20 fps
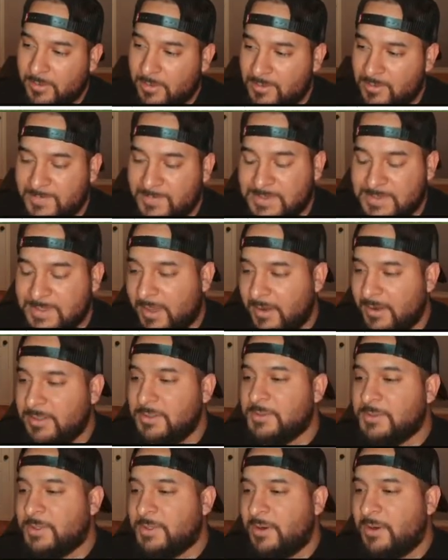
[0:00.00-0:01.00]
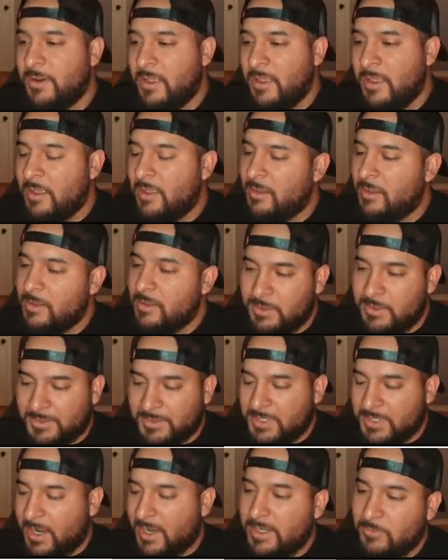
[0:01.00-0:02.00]
if it's not a user, your
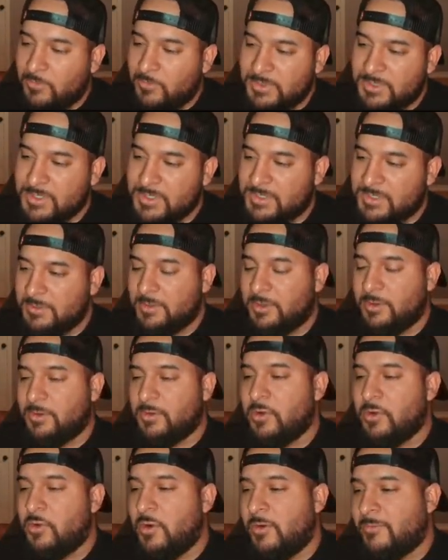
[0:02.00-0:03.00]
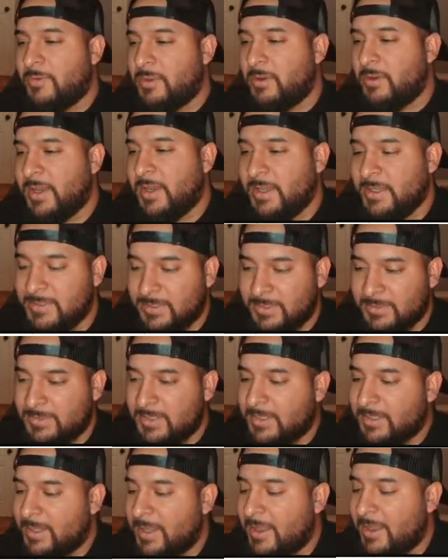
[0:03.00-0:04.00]
tight end will just, you know, go over their heads and get
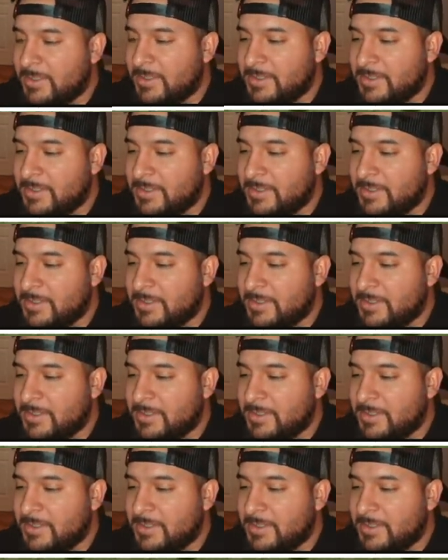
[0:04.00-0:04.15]
that catch.